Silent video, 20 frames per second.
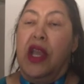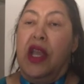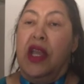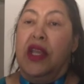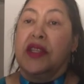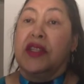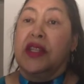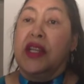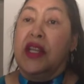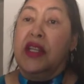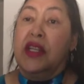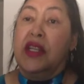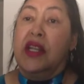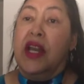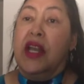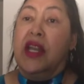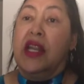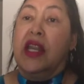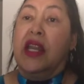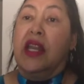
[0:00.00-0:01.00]
A study
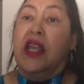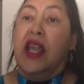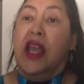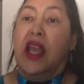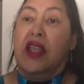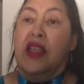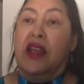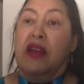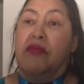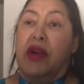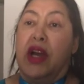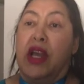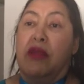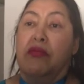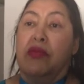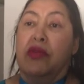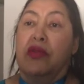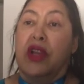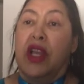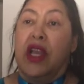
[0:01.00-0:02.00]
done in Kenya by
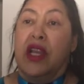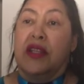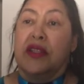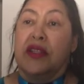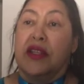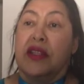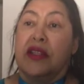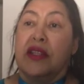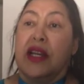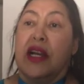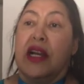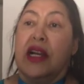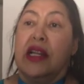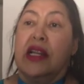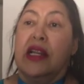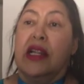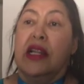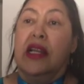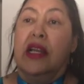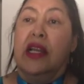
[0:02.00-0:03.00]
Burgess et
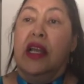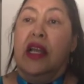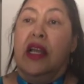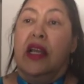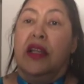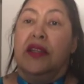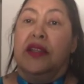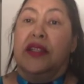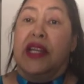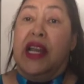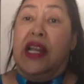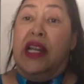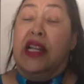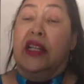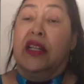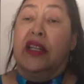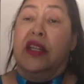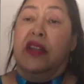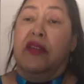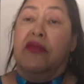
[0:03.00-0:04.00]
al.,
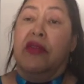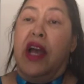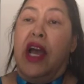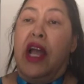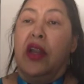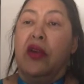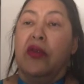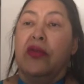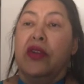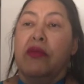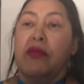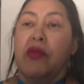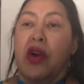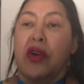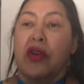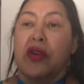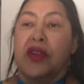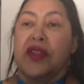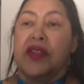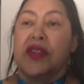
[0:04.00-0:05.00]
titled "The Value of
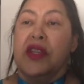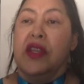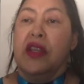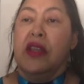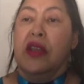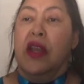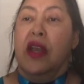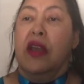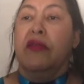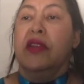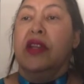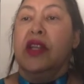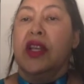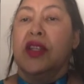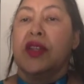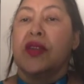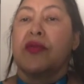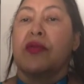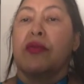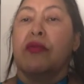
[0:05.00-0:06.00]
Democracy:
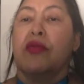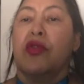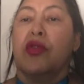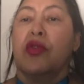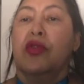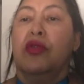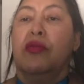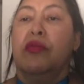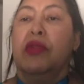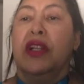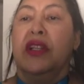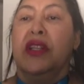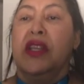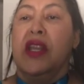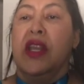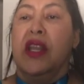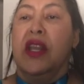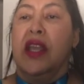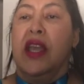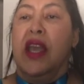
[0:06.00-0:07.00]
Evidence from Road
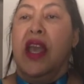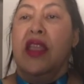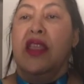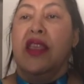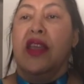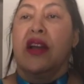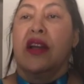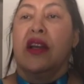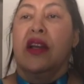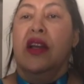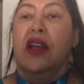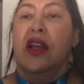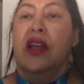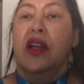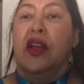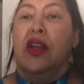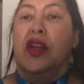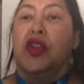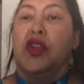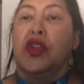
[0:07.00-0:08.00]
Building in Kenya,"
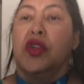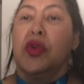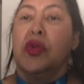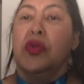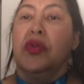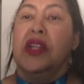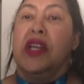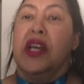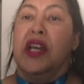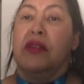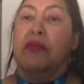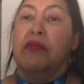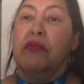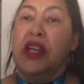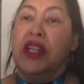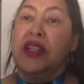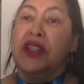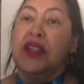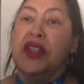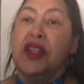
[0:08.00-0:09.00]
showed that
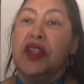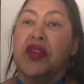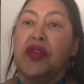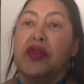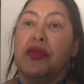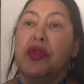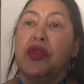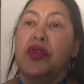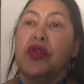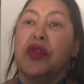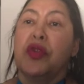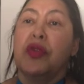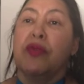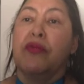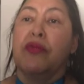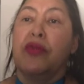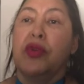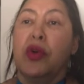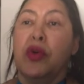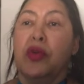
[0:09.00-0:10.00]
better distribution
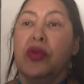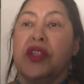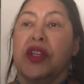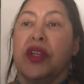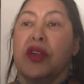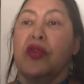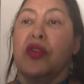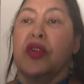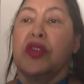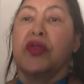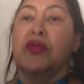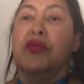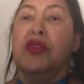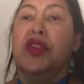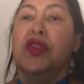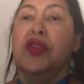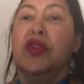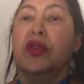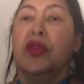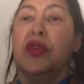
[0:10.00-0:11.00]
of roads across
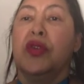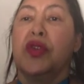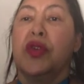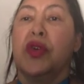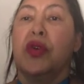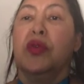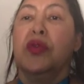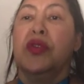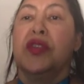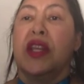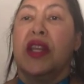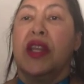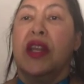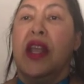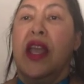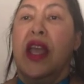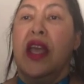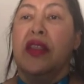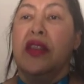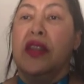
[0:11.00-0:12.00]
regional zones and
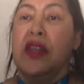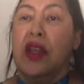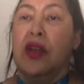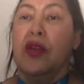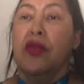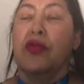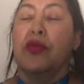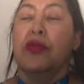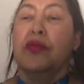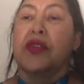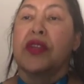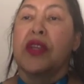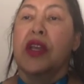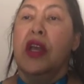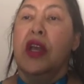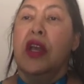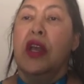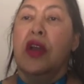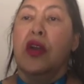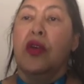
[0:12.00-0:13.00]
ethnic groups
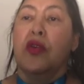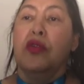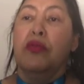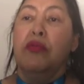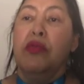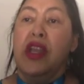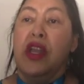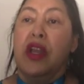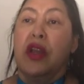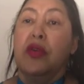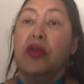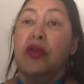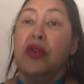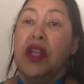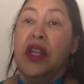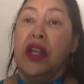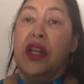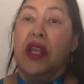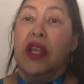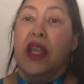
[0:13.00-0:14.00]
could be a
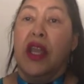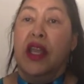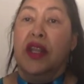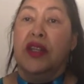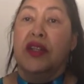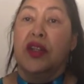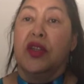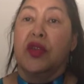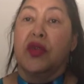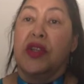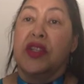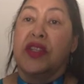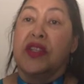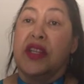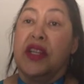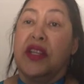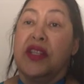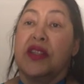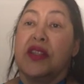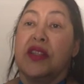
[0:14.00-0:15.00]
good indicator to
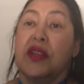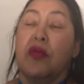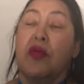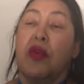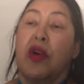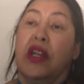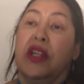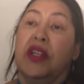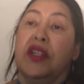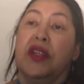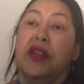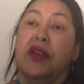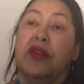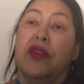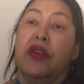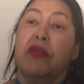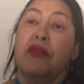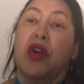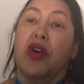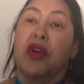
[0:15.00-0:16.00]
assess the quality
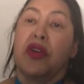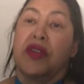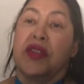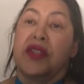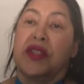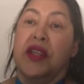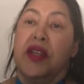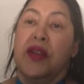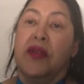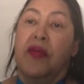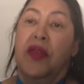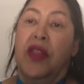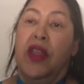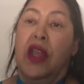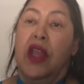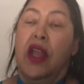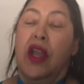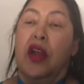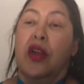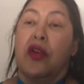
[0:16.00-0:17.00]
of democracy.
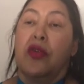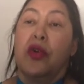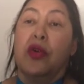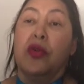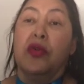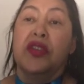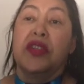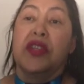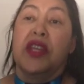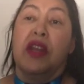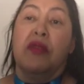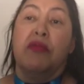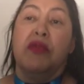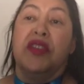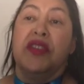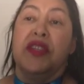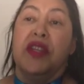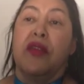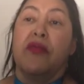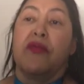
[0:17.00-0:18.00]
Roads can be
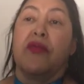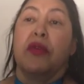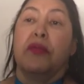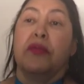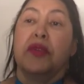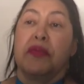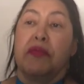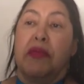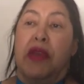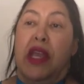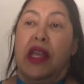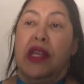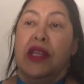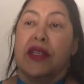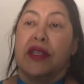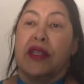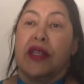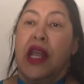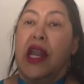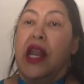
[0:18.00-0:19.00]
seen from
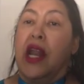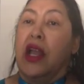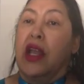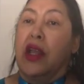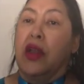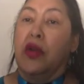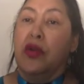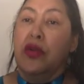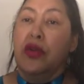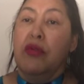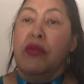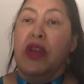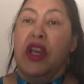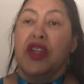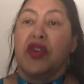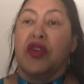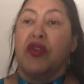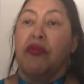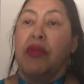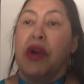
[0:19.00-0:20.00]
space and are a good
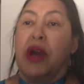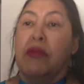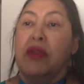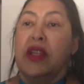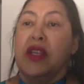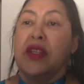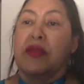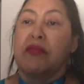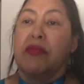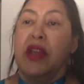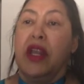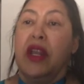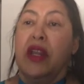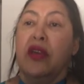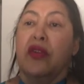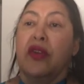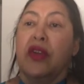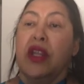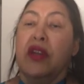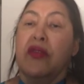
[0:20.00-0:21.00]
measure of public
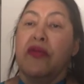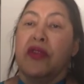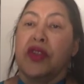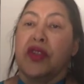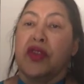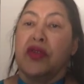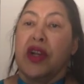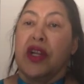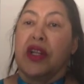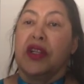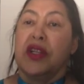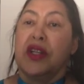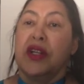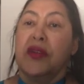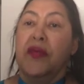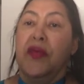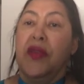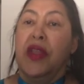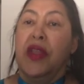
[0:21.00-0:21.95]
spending on infrastructure,